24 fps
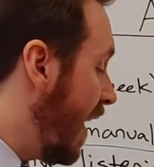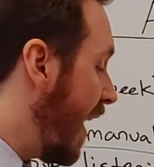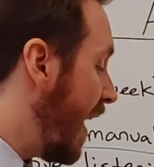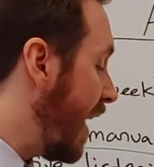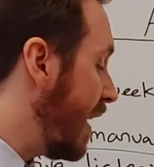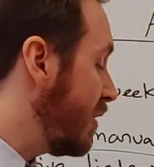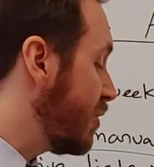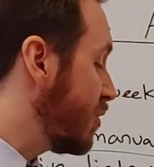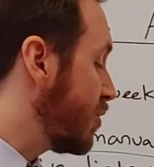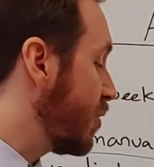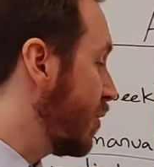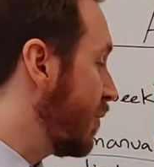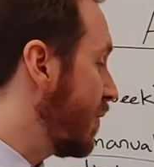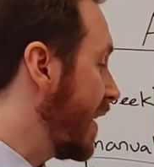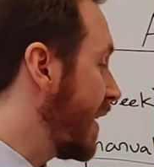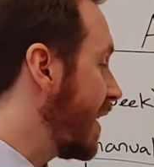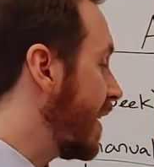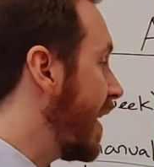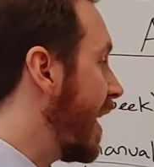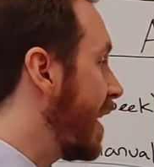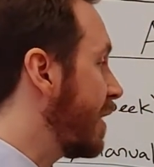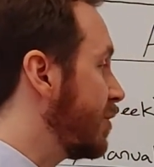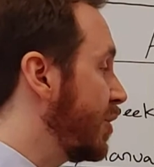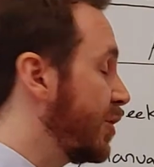And so they
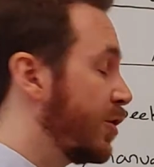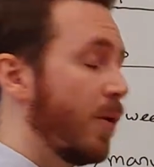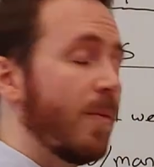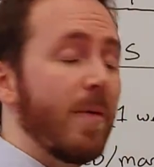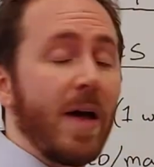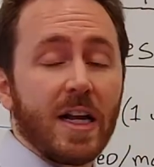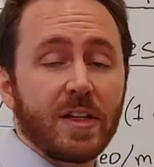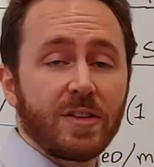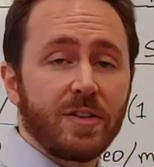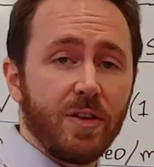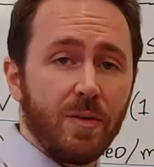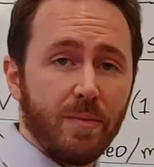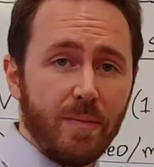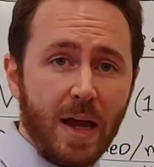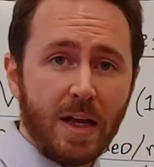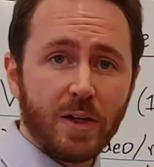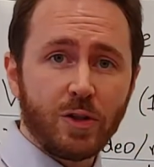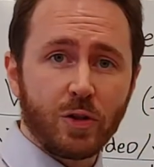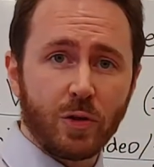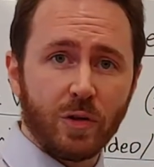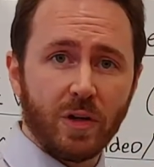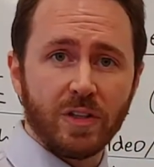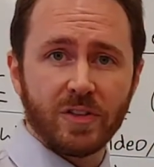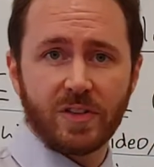can actually go back to the
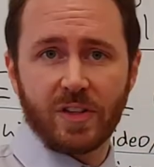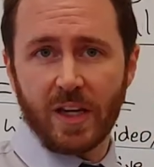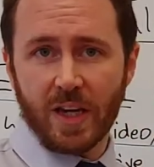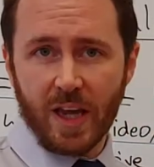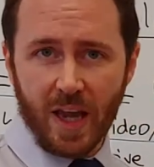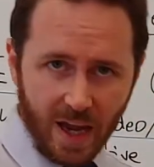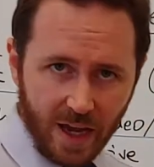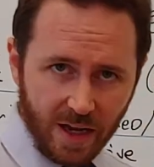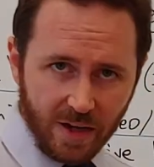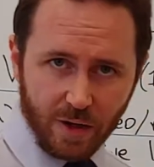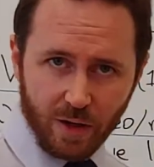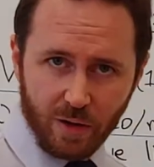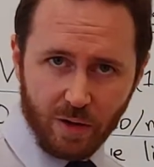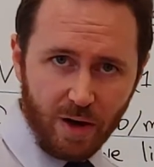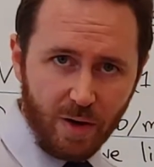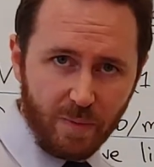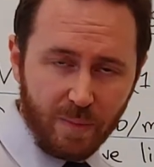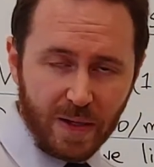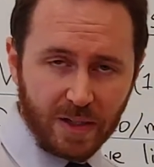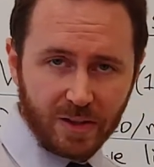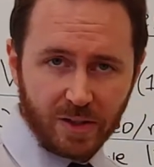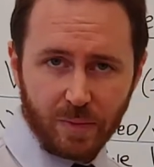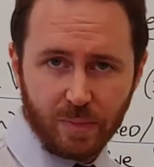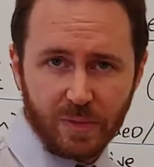mentor and say, hey, I
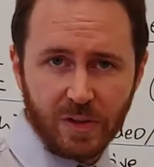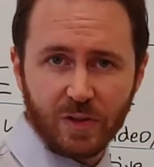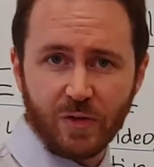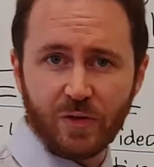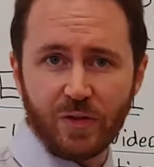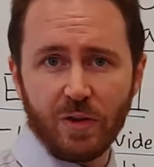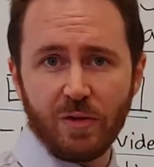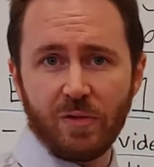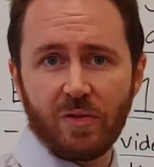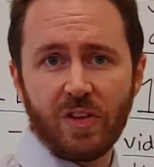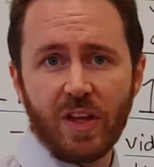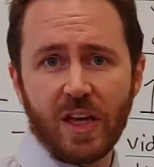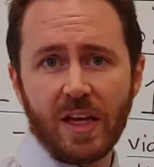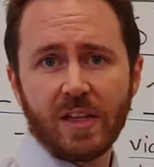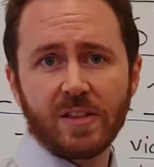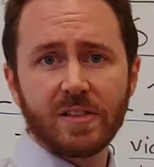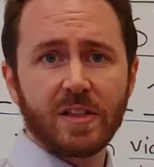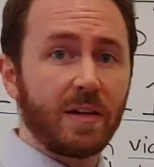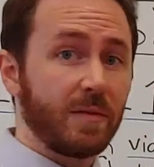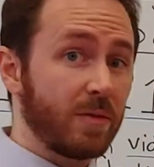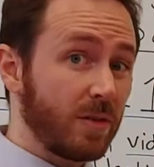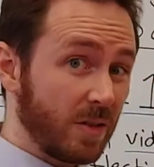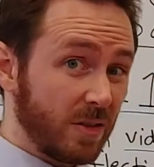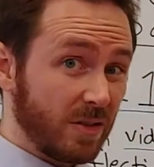picked up these few
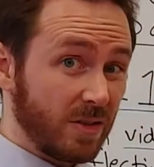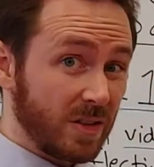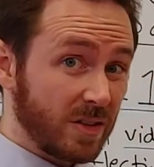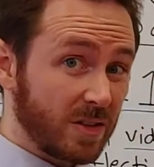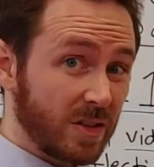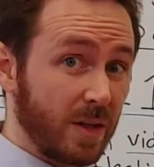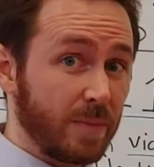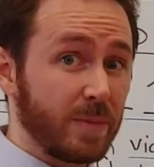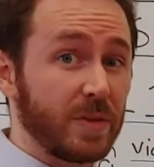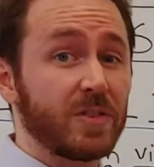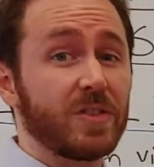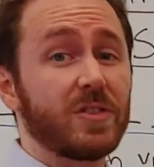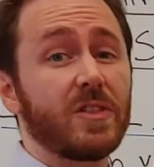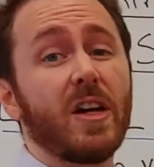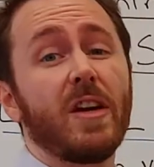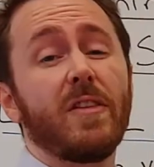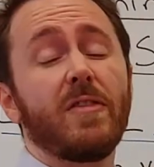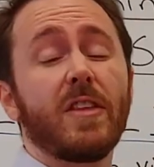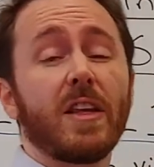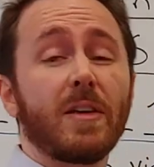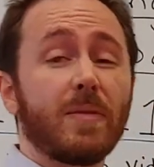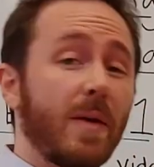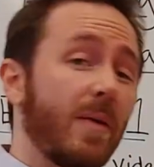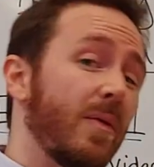things, I've learned this couple
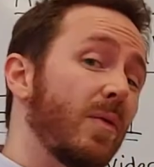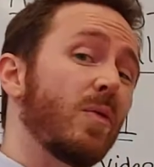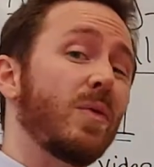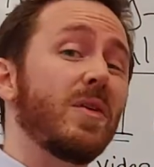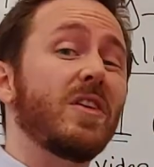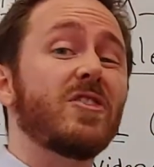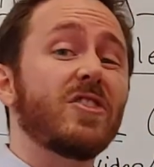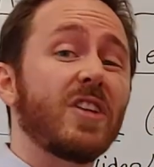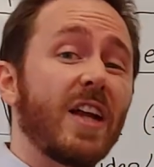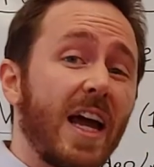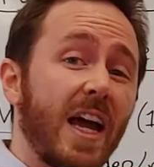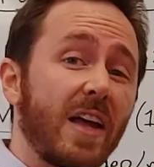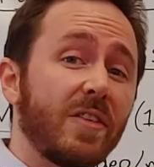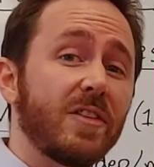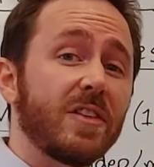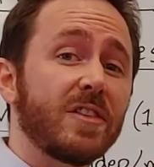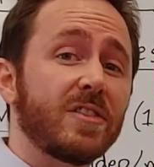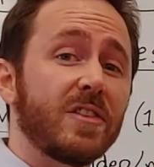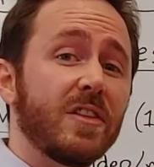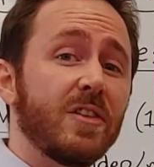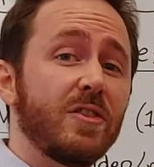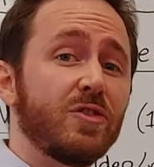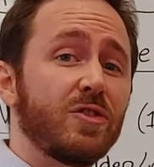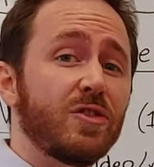stuff, like maybe we should add
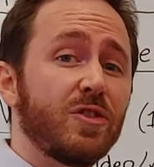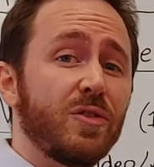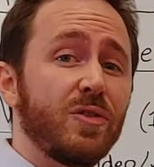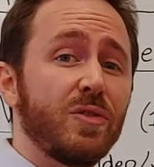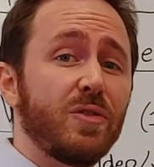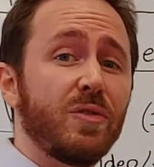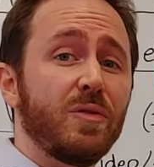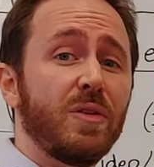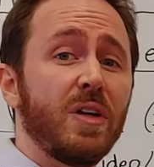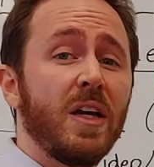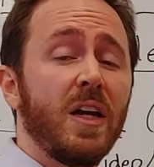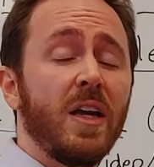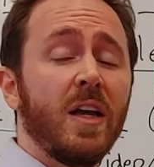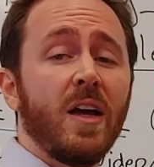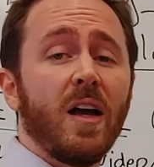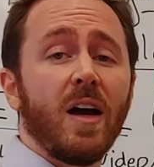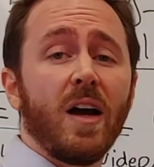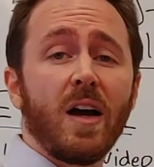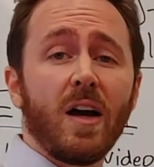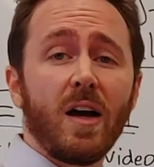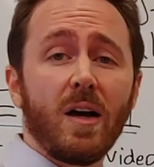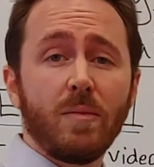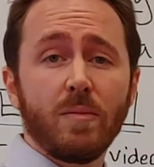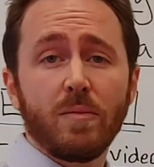this into
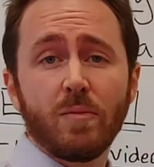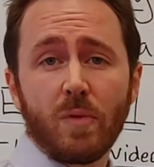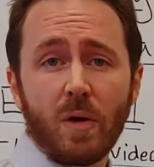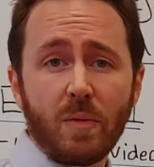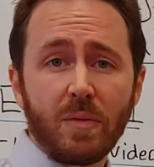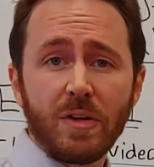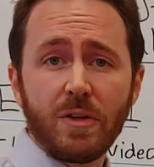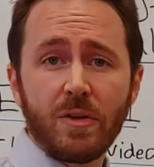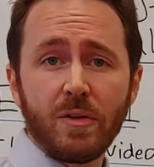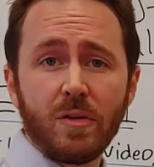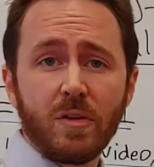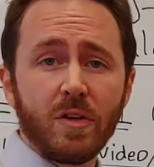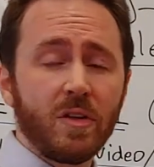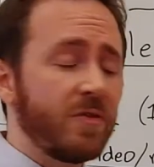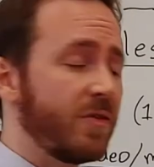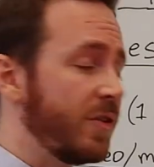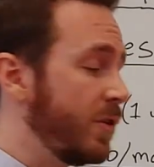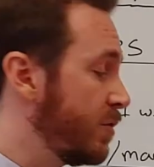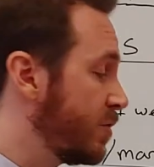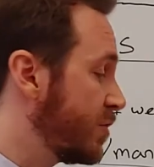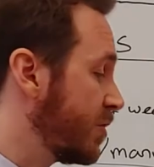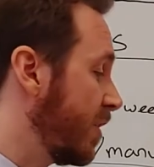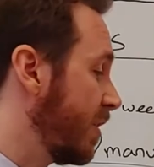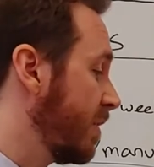what we do in the
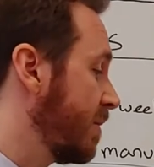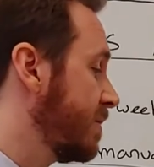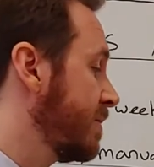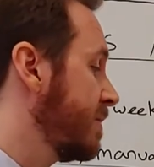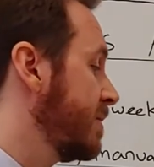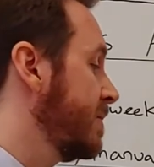future.